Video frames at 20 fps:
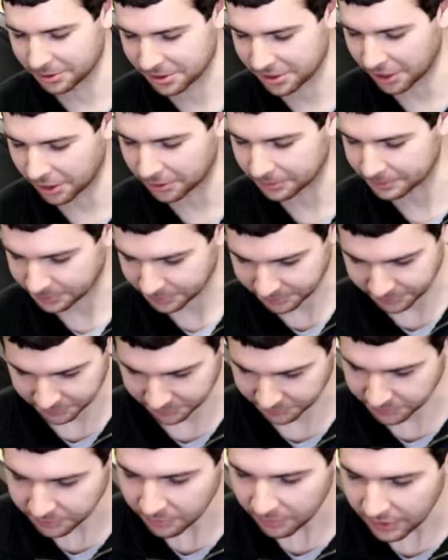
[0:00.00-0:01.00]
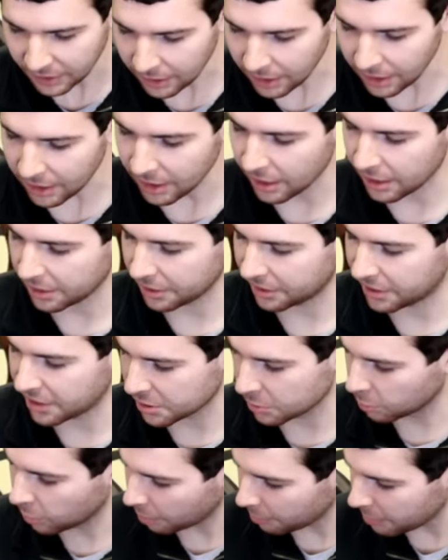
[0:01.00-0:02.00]
So
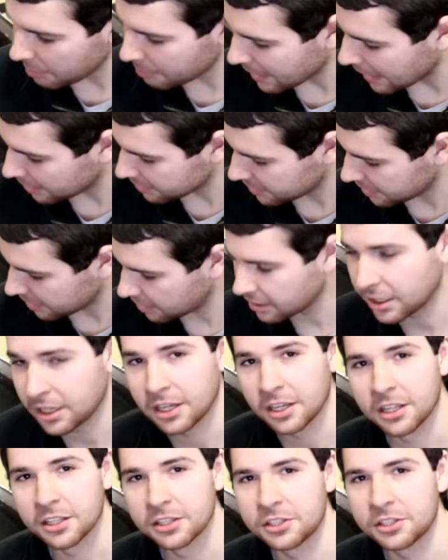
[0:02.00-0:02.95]
this will be mounted